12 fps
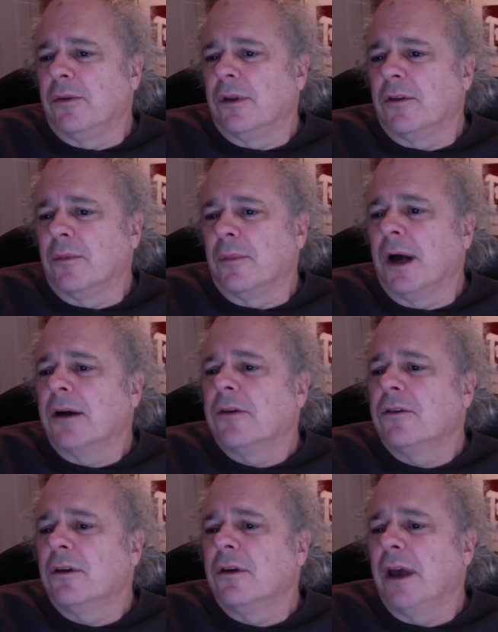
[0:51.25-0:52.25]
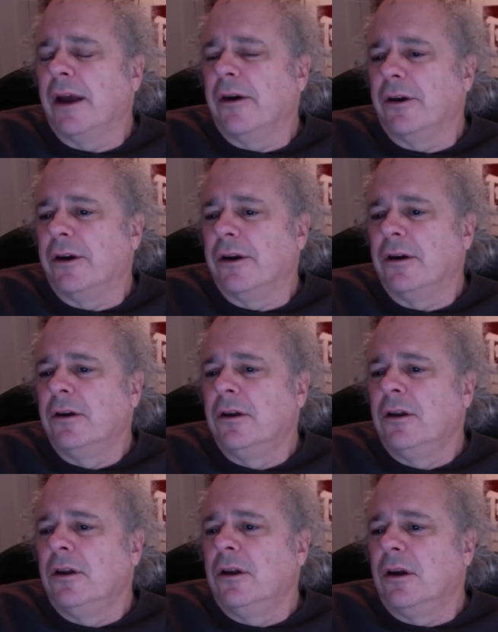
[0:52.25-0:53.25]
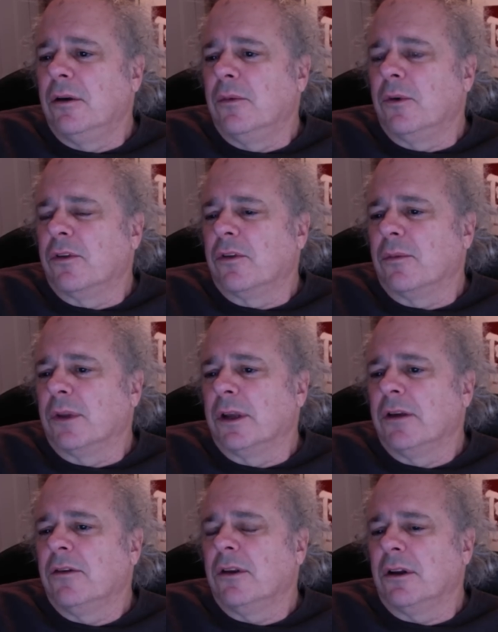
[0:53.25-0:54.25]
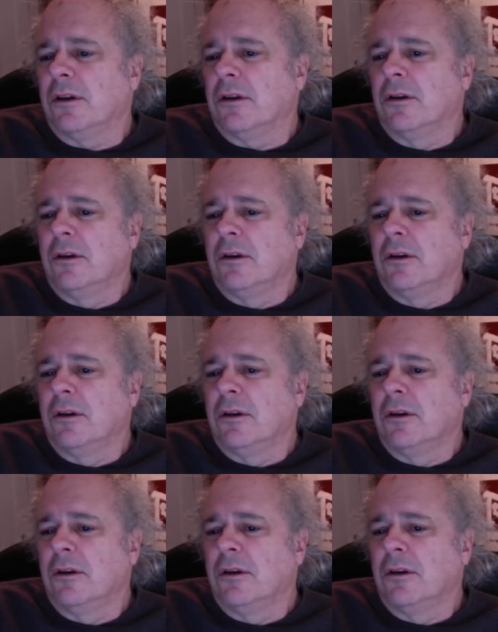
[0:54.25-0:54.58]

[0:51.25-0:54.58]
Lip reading: That's a box area with some links in it.